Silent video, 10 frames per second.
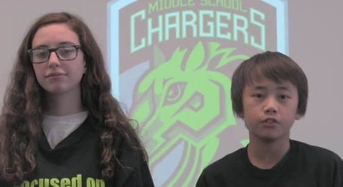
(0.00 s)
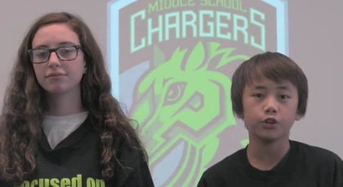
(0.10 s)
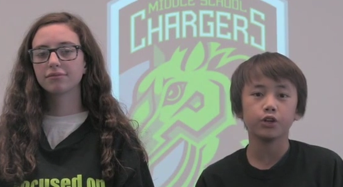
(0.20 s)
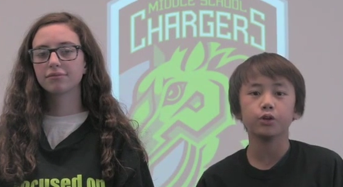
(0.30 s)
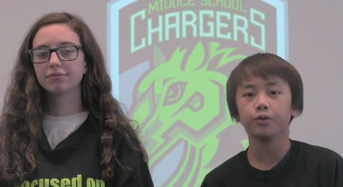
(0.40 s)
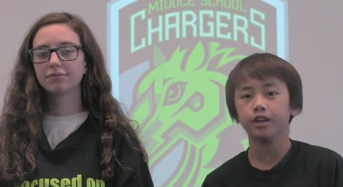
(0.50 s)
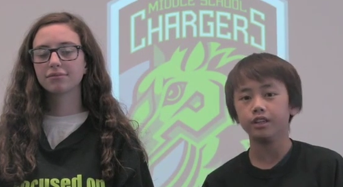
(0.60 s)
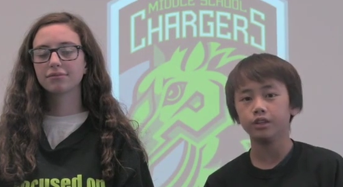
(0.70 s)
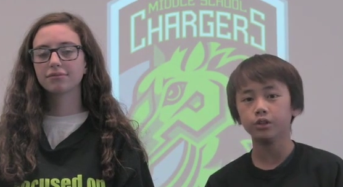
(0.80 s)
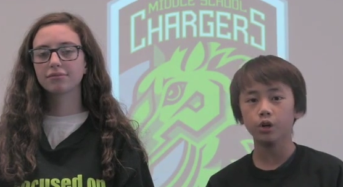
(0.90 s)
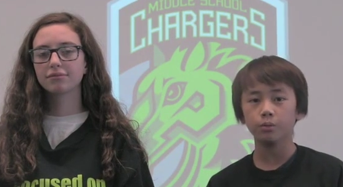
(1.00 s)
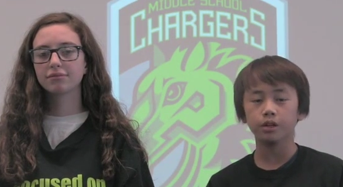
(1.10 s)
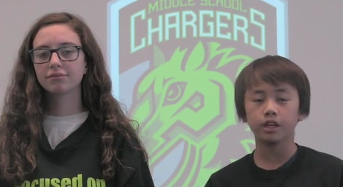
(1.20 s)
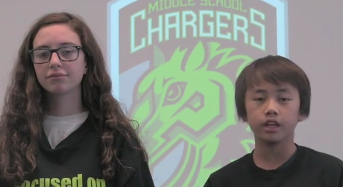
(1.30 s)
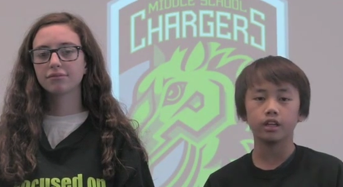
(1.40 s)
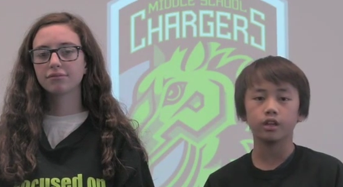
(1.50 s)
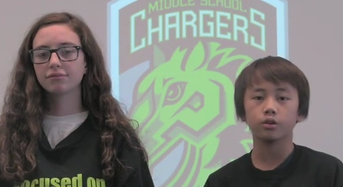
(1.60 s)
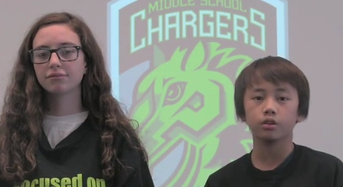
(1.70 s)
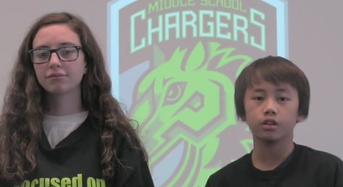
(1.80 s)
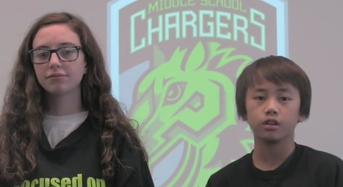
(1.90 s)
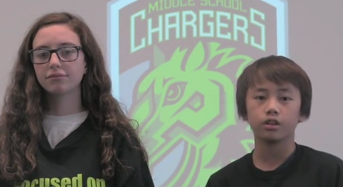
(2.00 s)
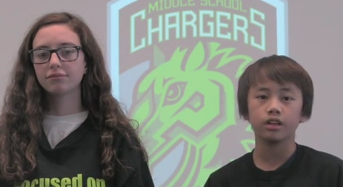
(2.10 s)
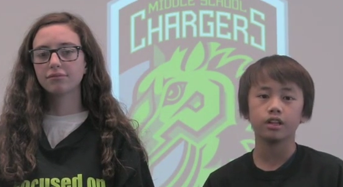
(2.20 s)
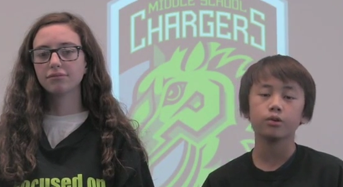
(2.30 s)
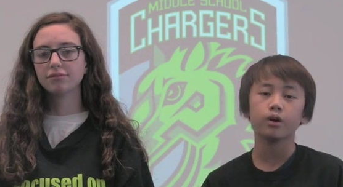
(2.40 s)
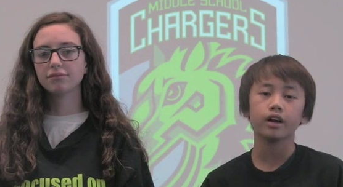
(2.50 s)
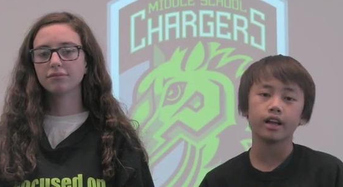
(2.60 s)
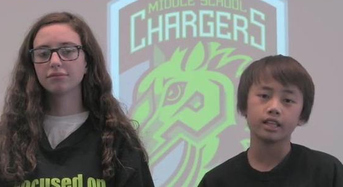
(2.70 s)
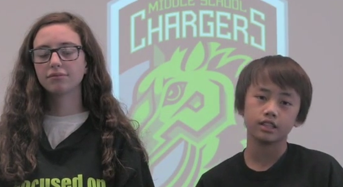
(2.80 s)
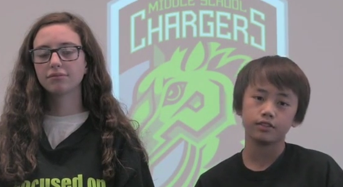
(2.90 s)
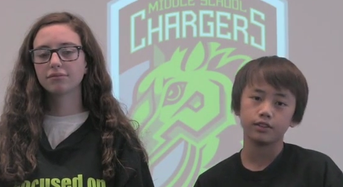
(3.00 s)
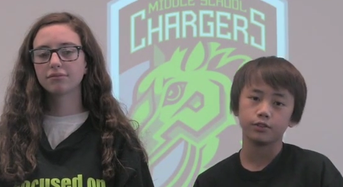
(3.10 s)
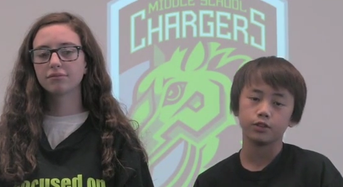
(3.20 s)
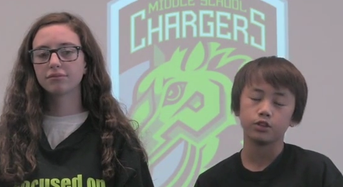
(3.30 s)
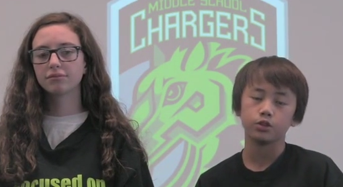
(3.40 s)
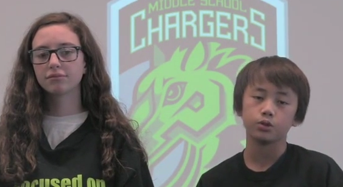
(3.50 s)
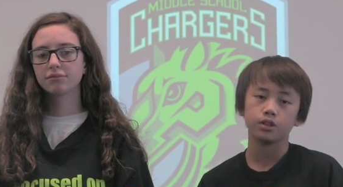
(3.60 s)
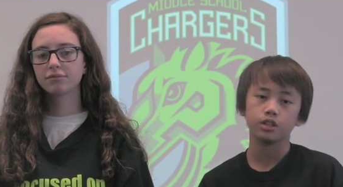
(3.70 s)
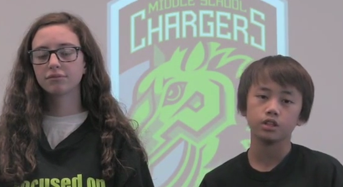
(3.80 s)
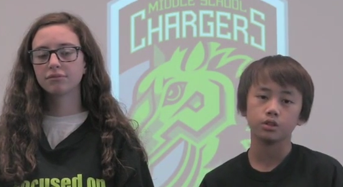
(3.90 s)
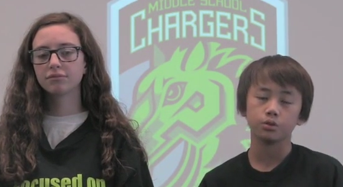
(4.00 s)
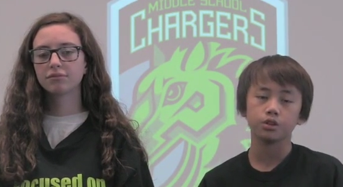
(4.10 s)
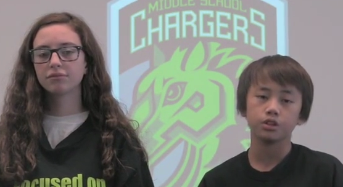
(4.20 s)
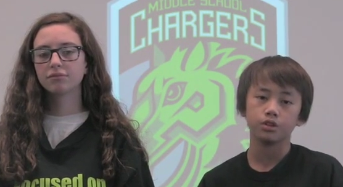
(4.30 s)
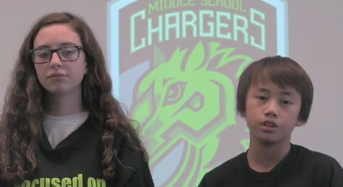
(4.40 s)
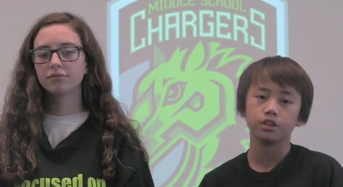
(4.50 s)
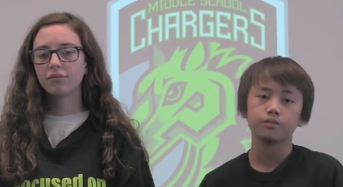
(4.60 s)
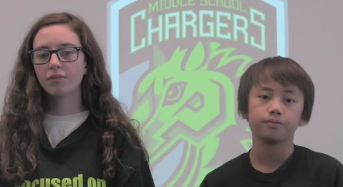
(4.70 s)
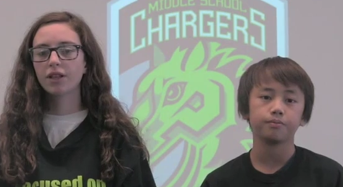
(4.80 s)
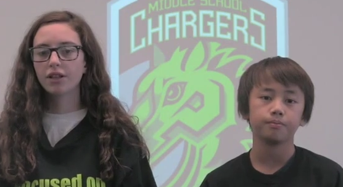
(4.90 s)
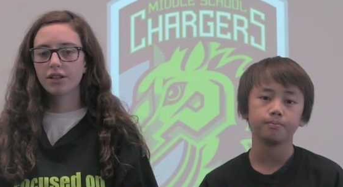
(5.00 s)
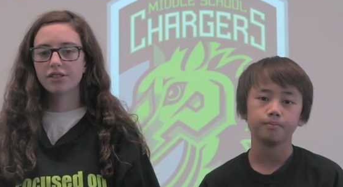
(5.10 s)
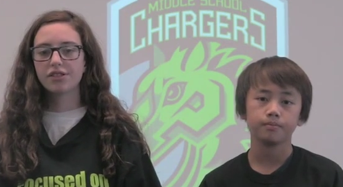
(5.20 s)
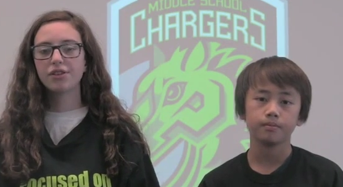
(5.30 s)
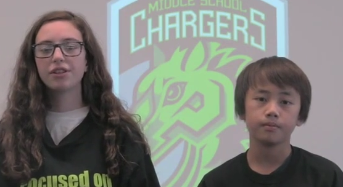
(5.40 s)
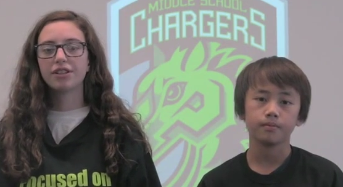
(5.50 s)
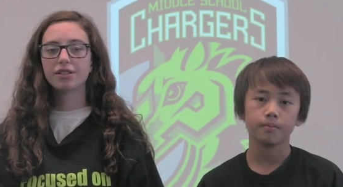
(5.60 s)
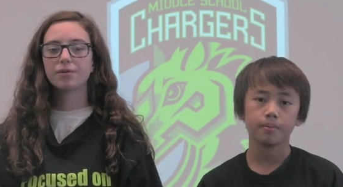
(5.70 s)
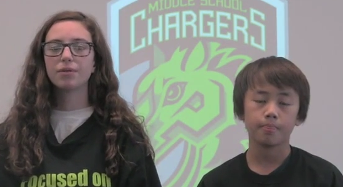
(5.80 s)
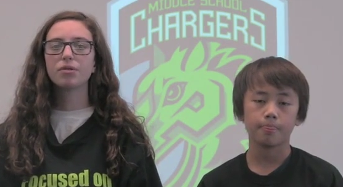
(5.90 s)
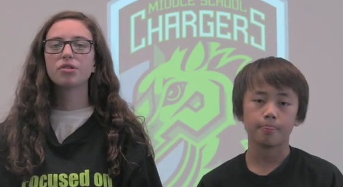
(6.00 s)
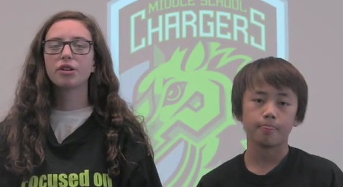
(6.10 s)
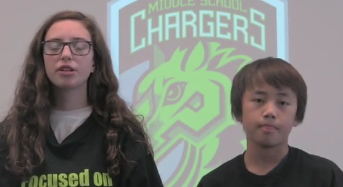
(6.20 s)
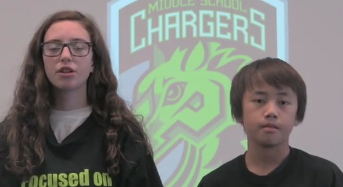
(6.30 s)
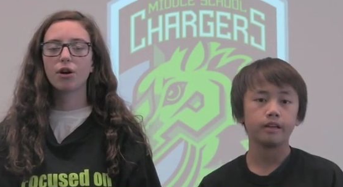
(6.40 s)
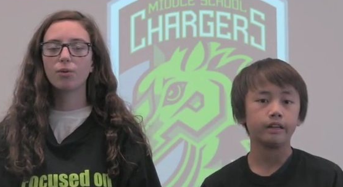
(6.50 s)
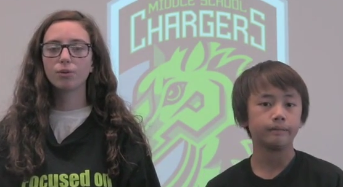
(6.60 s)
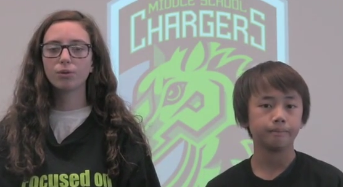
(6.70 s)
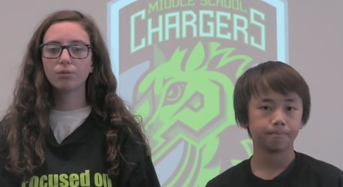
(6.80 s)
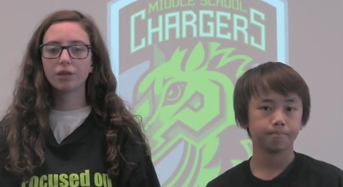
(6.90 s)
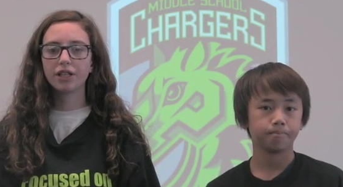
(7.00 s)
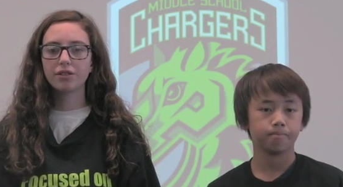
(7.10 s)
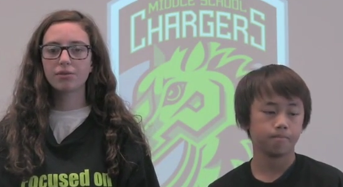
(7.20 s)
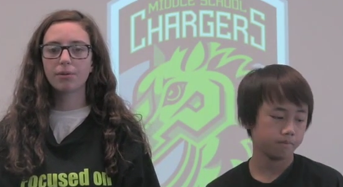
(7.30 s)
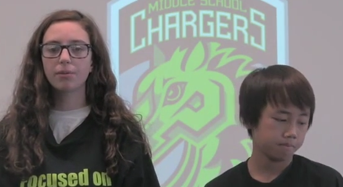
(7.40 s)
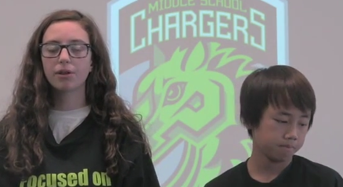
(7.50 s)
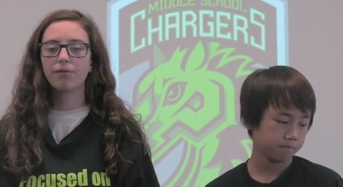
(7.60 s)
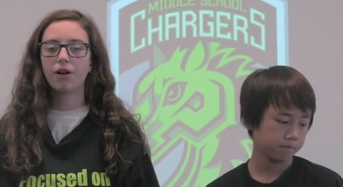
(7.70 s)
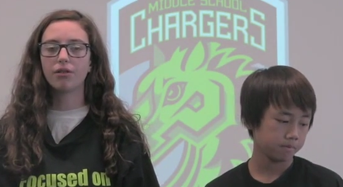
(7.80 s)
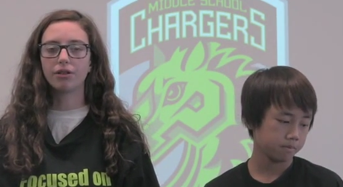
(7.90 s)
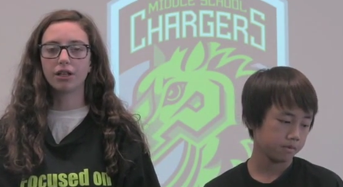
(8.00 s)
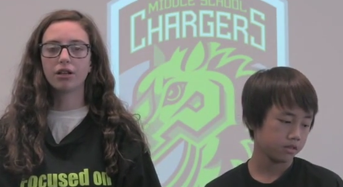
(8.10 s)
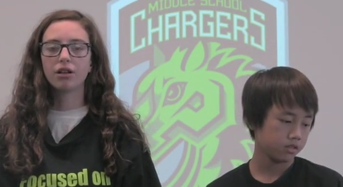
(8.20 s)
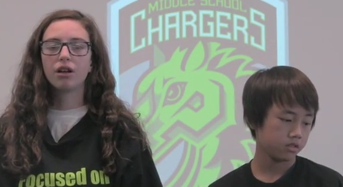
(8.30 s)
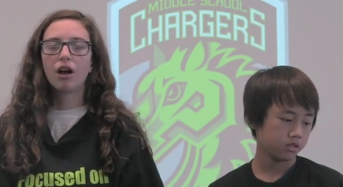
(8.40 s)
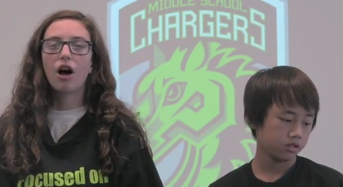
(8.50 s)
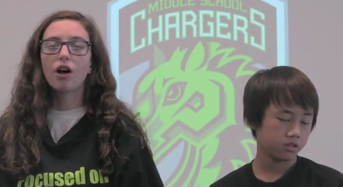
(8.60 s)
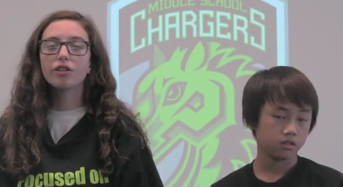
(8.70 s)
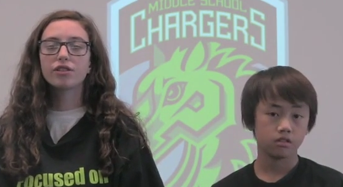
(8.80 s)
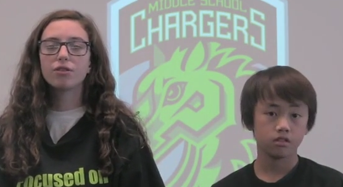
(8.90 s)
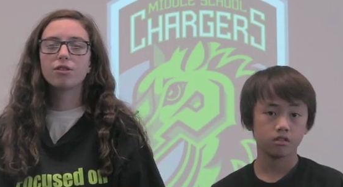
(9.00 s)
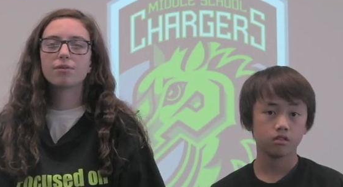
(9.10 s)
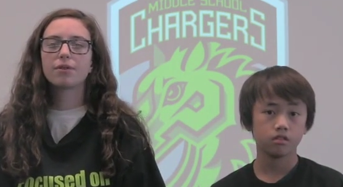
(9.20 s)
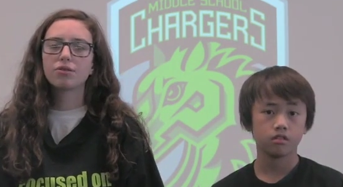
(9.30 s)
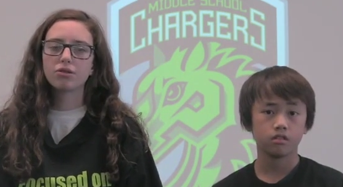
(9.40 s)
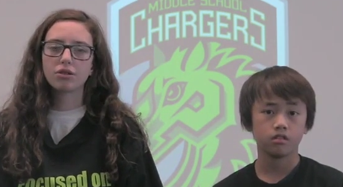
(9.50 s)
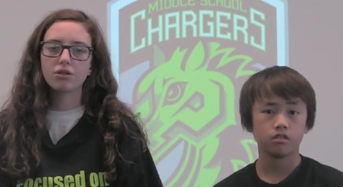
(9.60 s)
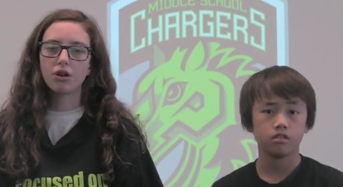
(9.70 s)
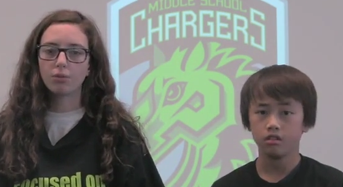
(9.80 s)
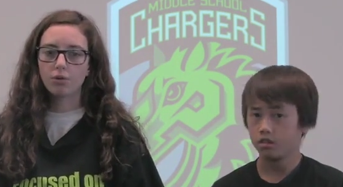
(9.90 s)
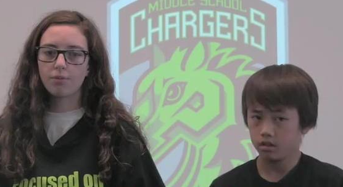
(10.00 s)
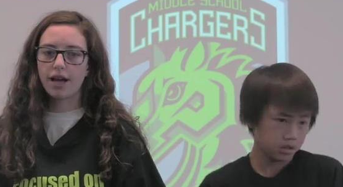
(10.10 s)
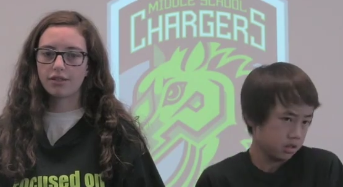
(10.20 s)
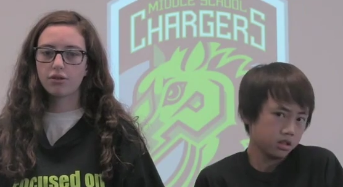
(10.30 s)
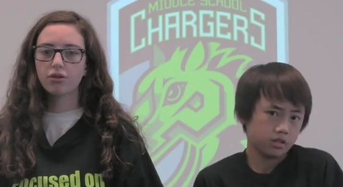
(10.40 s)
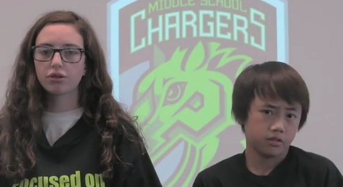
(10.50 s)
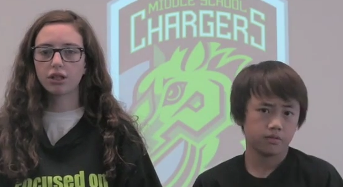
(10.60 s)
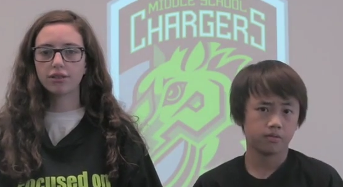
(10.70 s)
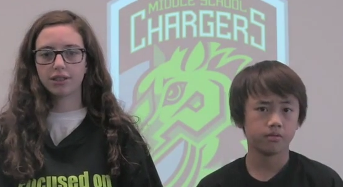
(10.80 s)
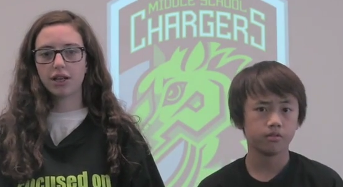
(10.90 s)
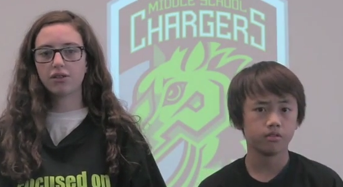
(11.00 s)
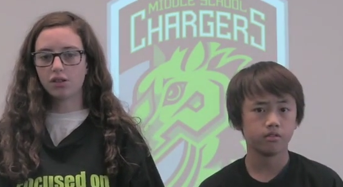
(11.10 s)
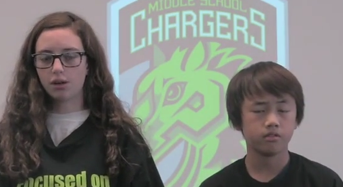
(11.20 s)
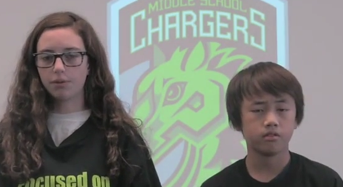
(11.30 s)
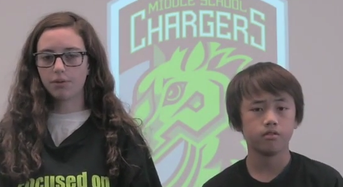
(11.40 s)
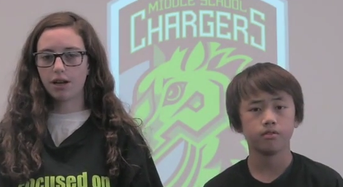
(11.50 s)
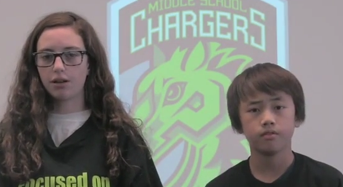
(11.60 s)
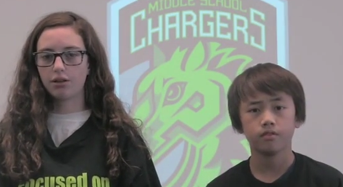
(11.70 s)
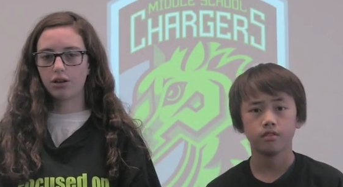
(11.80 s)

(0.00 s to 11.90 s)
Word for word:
Speaker 1: for you to read, do homework, and any quiet activity for your choice until 3.30. Students, when
Speaker 2: returning to homeroom, please remember the following. All students must return to homeroom at 2.30 without stopping at a